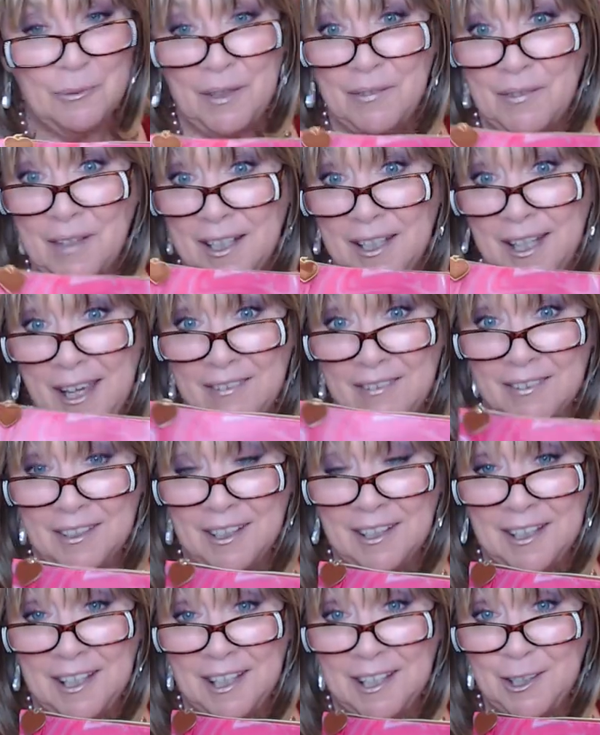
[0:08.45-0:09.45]
We've got a
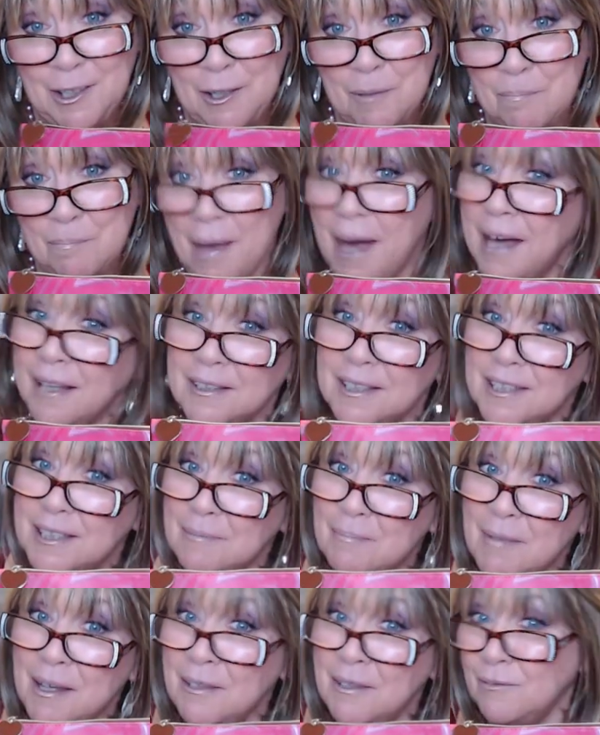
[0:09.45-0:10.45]
really cute bag
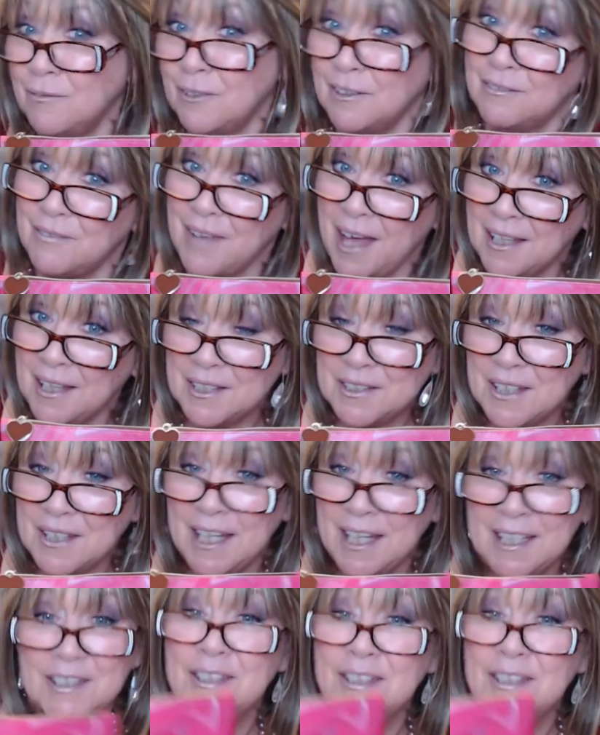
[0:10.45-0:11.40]
this month for Valentine's